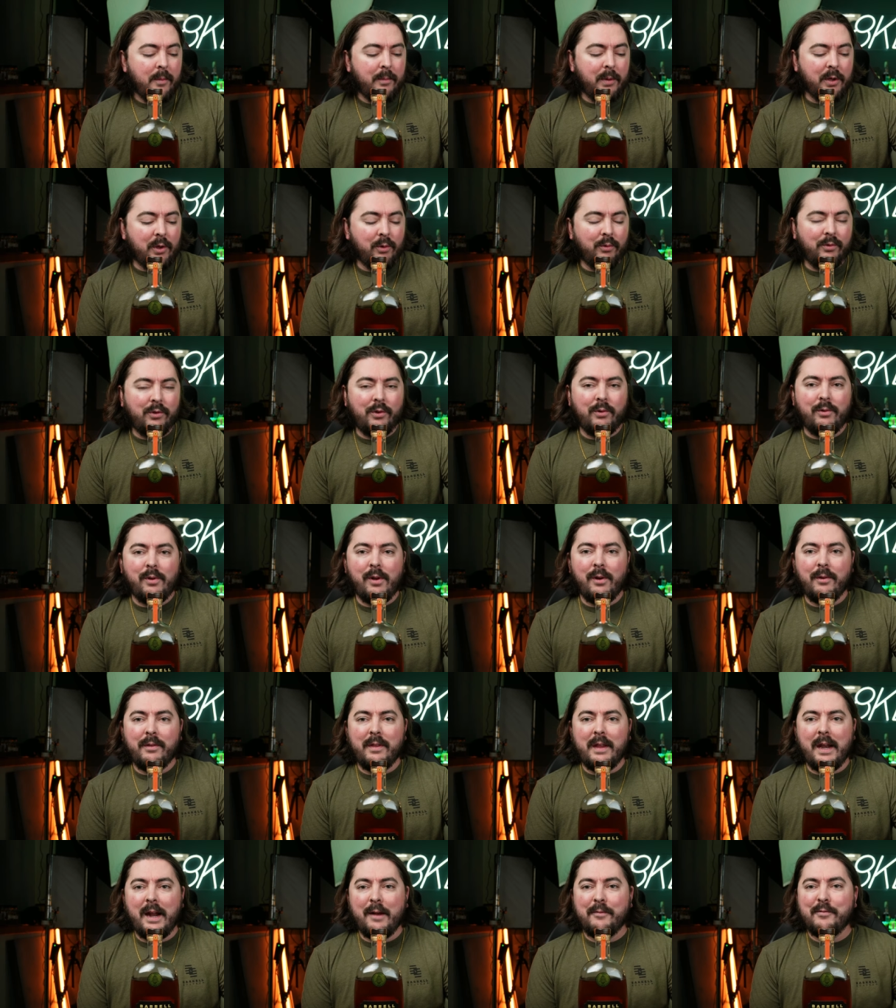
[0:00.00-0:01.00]
but you do
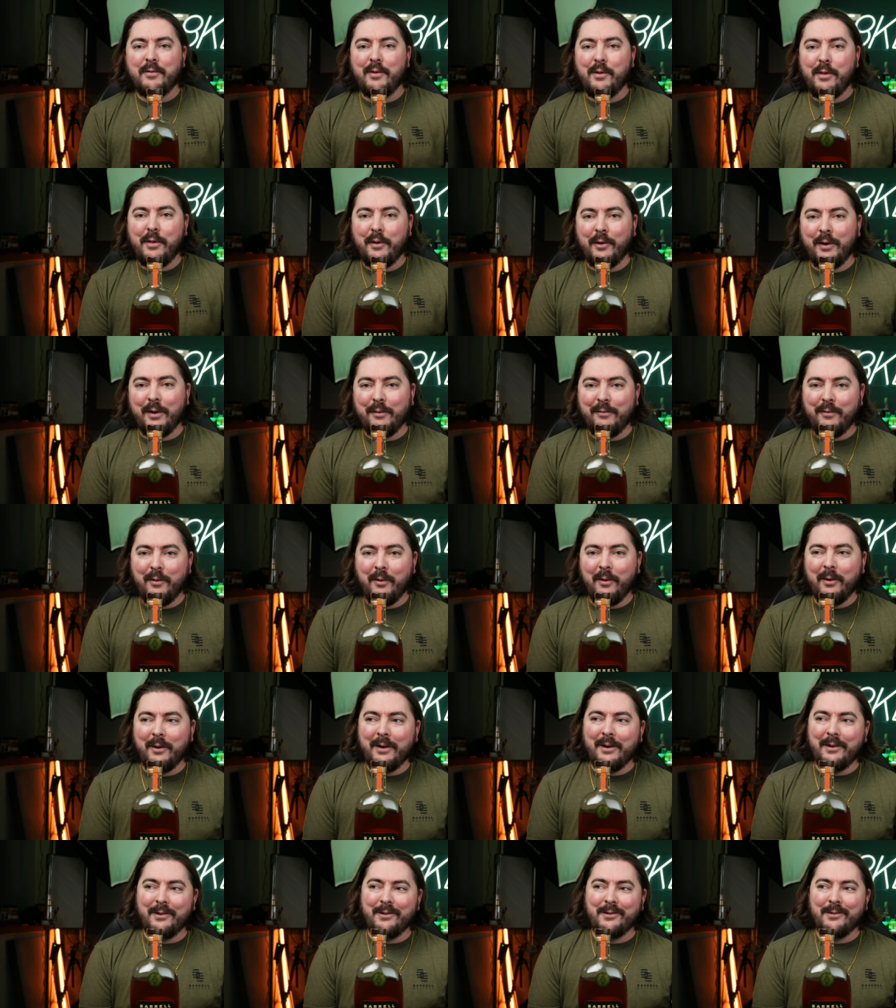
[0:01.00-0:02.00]
know that after
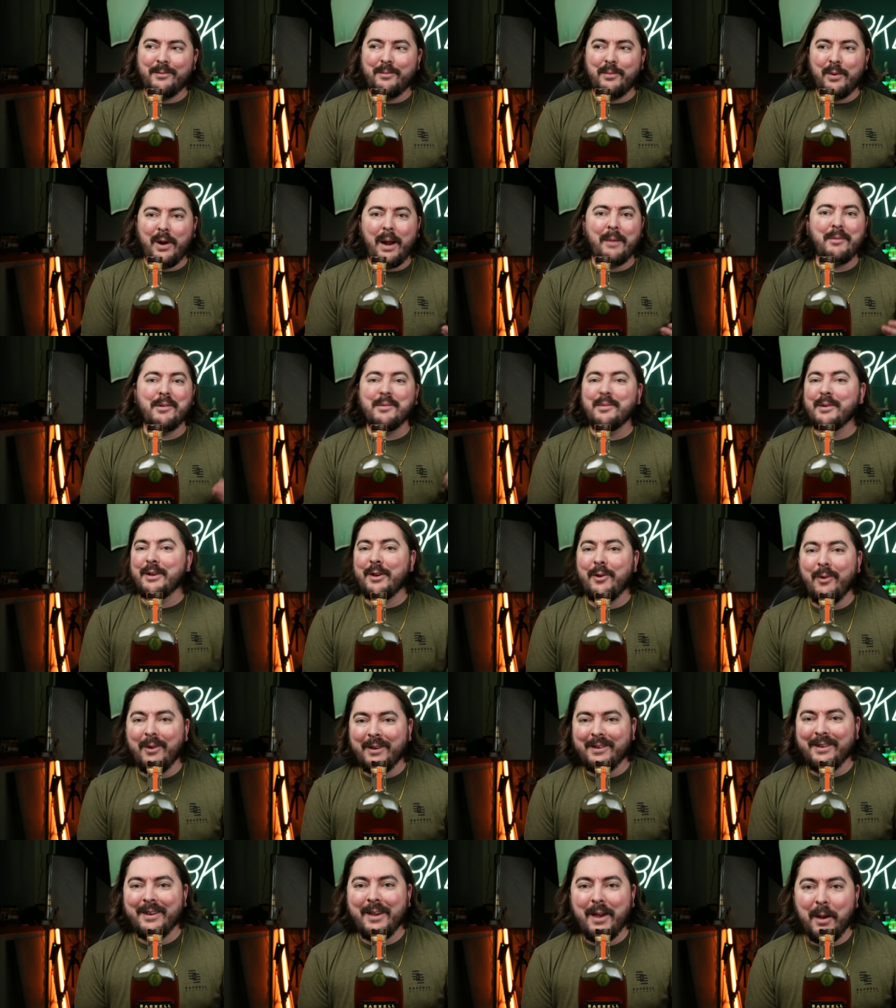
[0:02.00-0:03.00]
34 is probably
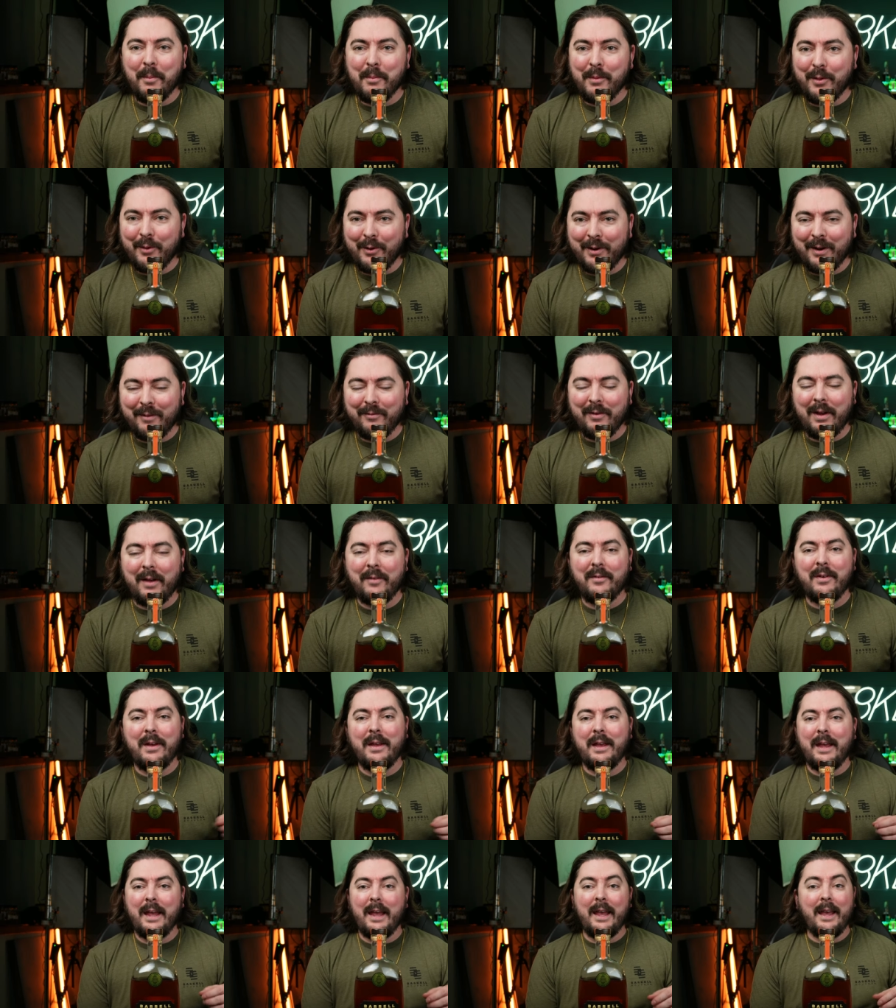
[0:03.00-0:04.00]
going to come 35.
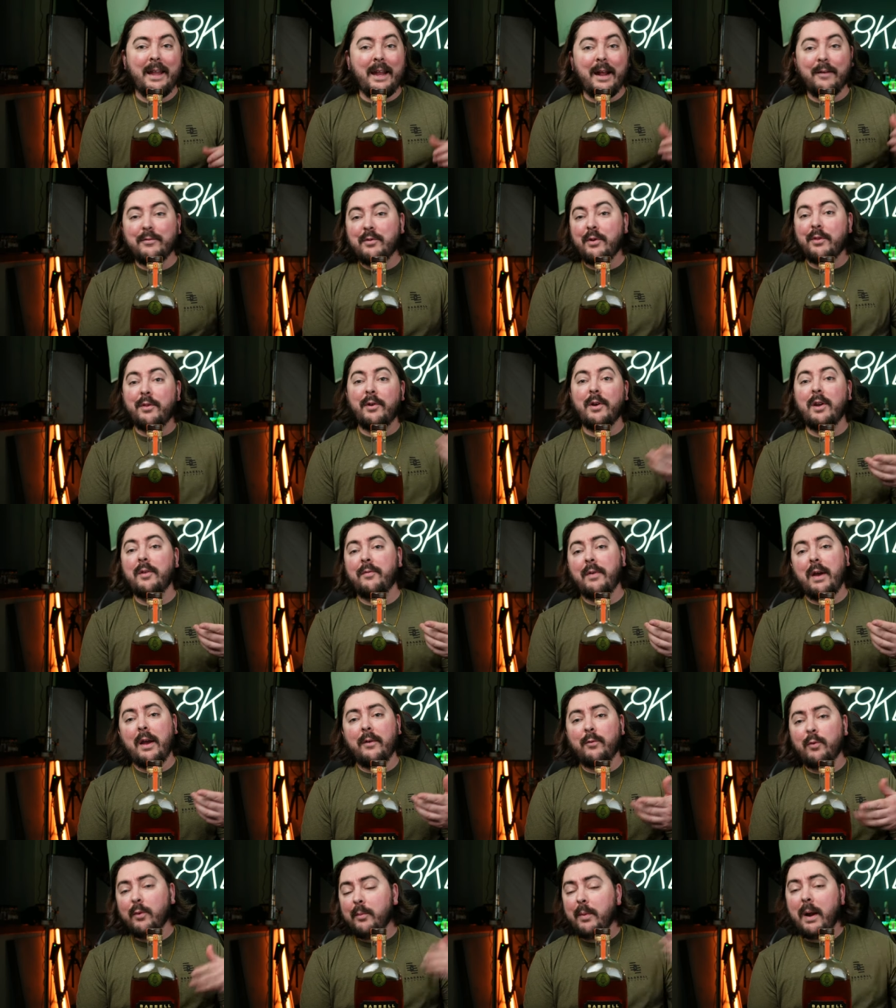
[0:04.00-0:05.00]
And after
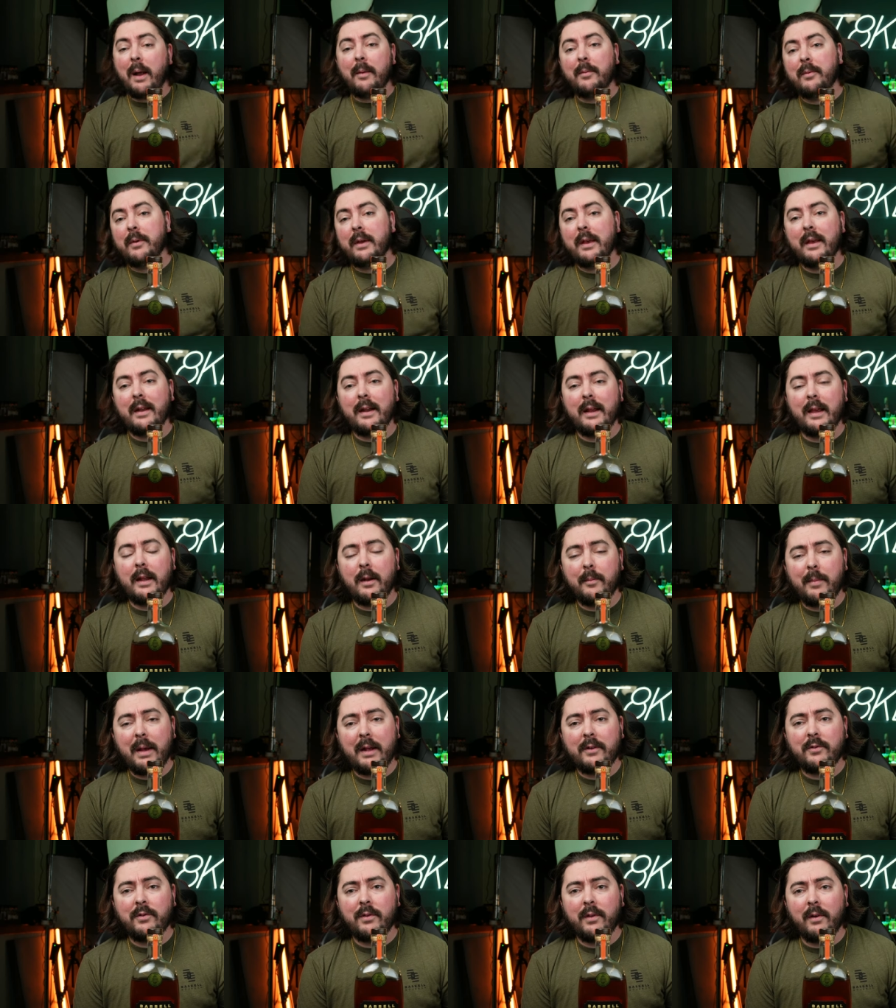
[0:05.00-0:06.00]
35, we're probably going to get a
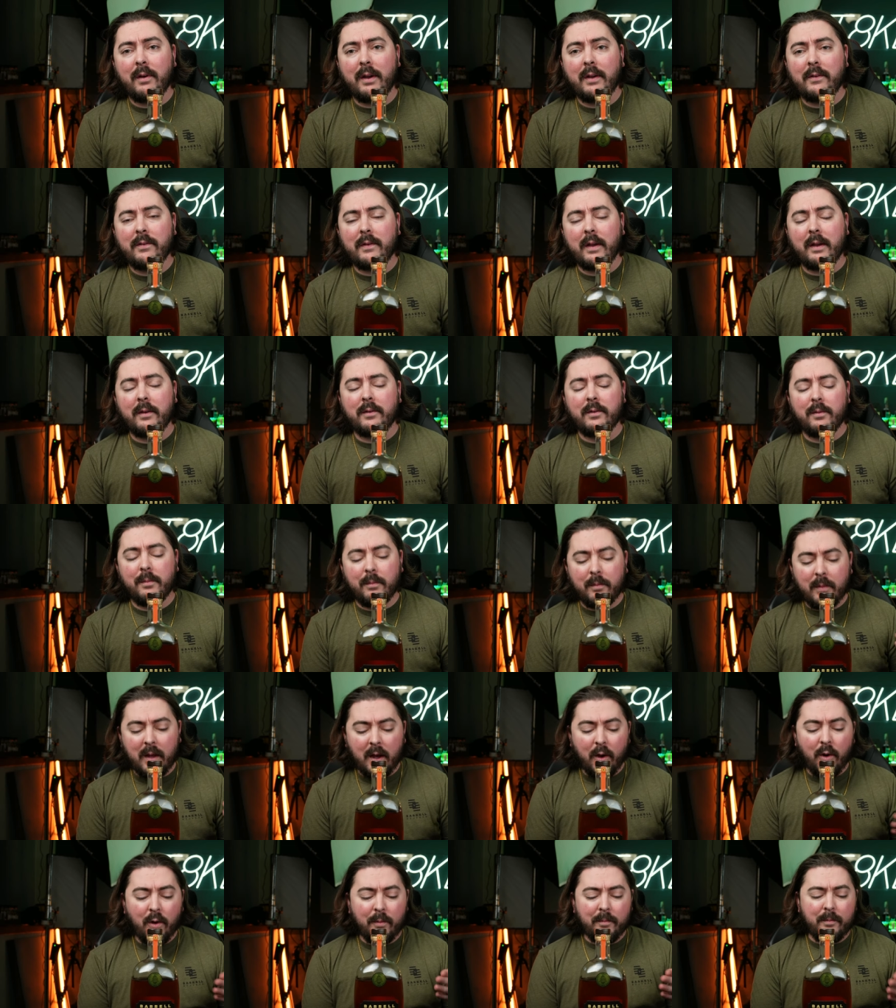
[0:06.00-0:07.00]
batch 36.
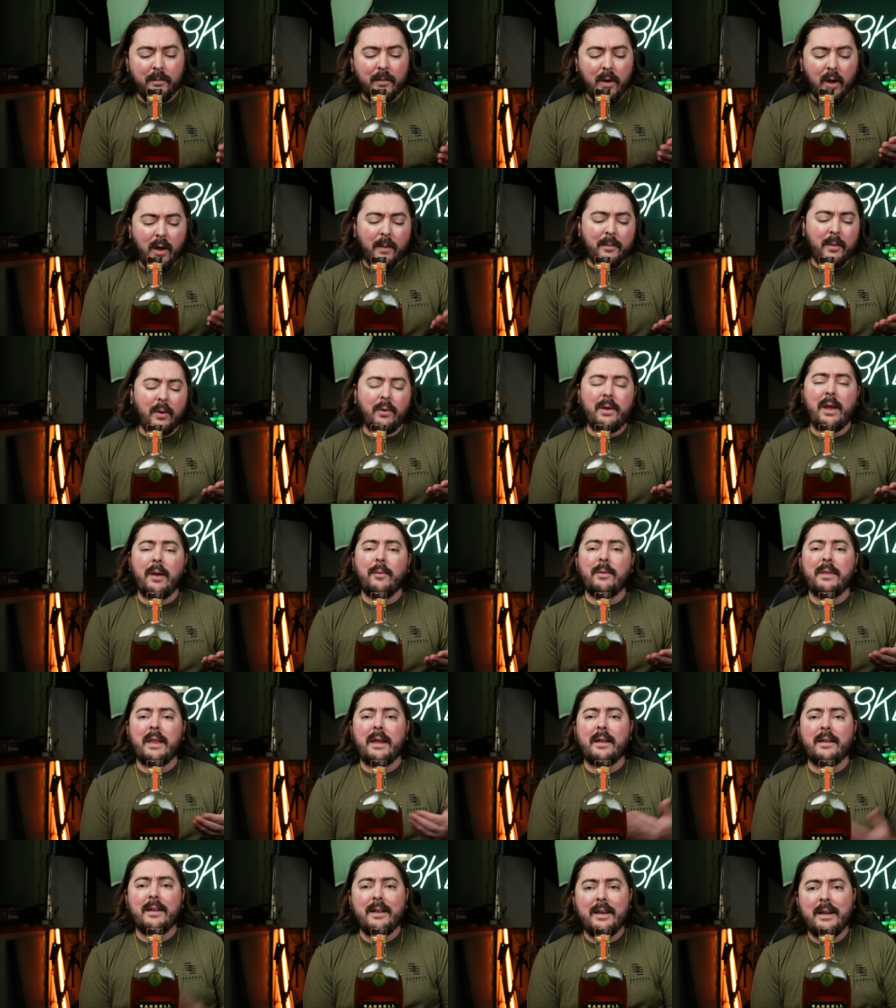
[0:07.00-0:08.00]
I'm um, I'm okay
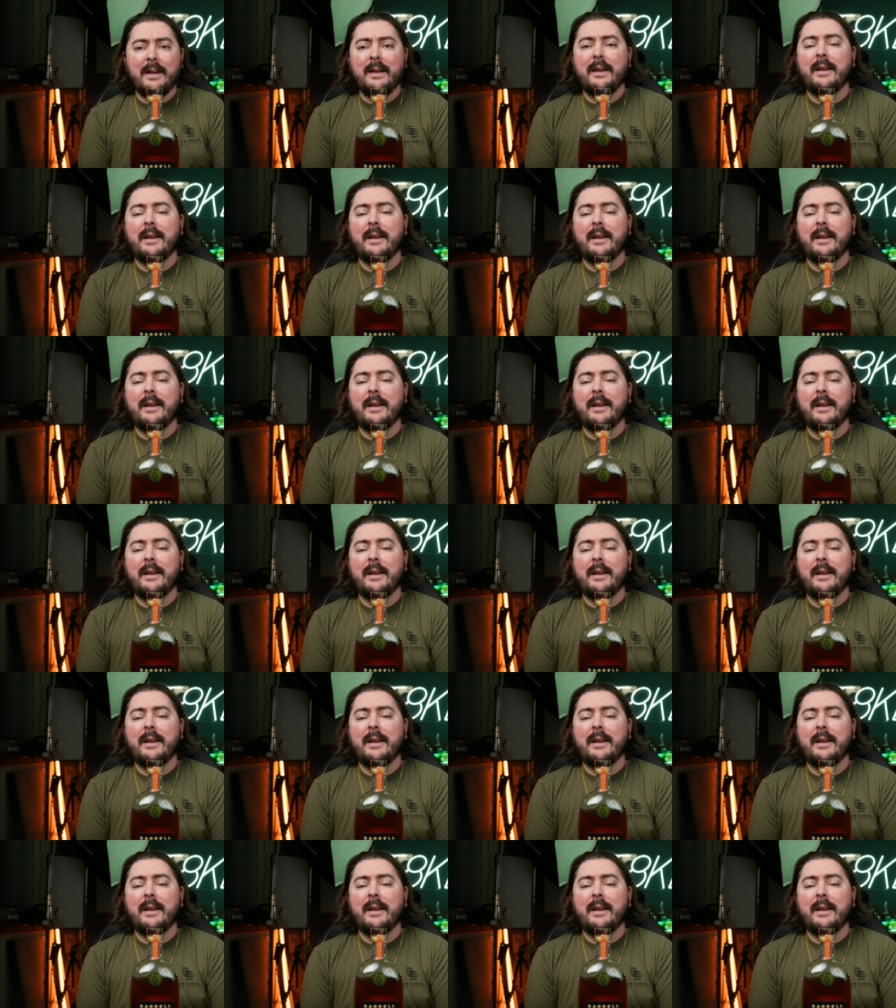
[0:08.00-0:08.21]
with that.